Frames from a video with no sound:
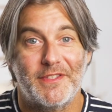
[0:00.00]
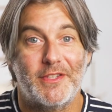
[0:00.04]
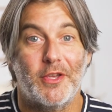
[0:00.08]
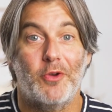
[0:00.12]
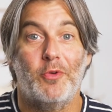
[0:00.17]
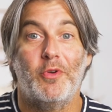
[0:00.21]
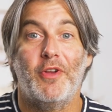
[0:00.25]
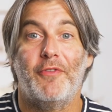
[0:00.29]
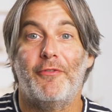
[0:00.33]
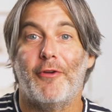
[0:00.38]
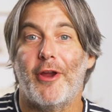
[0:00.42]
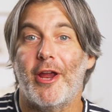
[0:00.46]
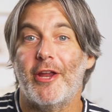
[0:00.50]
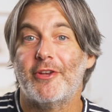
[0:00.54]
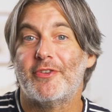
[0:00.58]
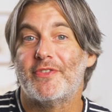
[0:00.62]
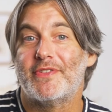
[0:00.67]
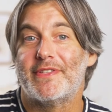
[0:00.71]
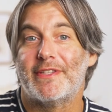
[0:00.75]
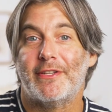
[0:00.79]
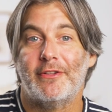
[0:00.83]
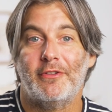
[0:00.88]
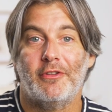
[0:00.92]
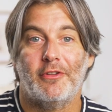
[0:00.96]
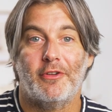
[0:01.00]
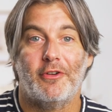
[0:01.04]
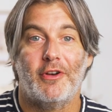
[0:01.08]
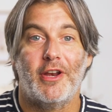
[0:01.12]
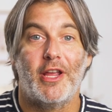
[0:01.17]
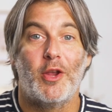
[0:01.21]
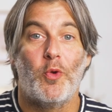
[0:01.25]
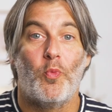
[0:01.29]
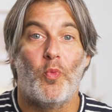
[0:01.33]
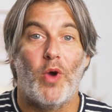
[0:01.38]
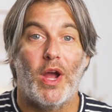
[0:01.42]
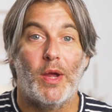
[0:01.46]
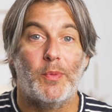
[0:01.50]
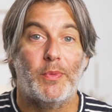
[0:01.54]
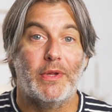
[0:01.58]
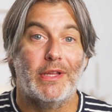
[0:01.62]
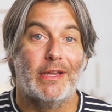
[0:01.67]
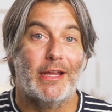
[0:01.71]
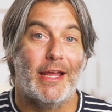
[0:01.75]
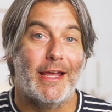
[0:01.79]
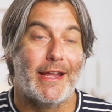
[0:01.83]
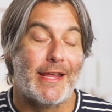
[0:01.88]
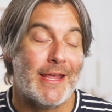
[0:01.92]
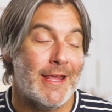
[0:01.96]
So if you're interested in learning why we
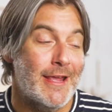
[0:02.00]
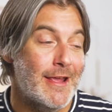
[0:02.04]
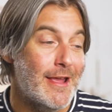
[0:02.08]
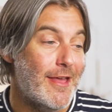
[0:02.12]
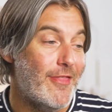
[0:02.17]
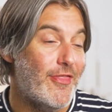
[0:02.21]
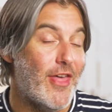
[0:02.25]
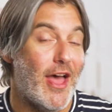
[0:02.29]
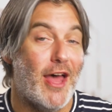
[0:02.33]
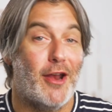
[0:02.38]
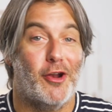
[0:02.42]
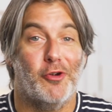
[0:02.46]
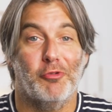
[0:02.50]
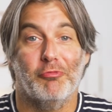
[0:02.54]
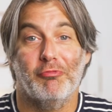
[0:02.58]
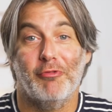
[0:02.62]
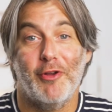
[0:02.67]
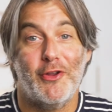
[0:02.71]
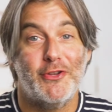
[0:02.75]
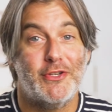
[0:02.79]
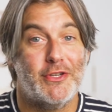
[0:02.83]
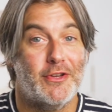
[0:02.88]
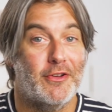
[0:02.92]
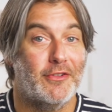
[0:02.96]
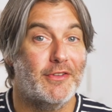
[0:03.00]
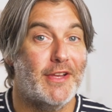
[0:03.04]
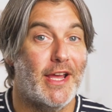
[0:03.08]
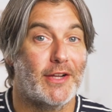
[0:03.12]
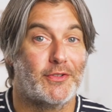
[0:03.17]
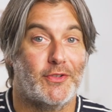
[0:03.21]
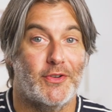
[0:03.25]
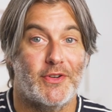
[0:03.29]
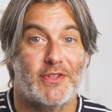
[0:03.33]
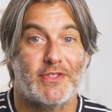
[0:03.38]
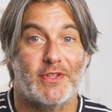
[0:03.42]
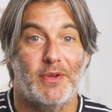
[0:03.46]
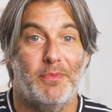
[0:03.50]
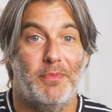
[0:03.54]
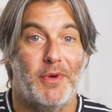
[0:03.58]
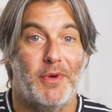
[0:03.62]
like that original Nectar so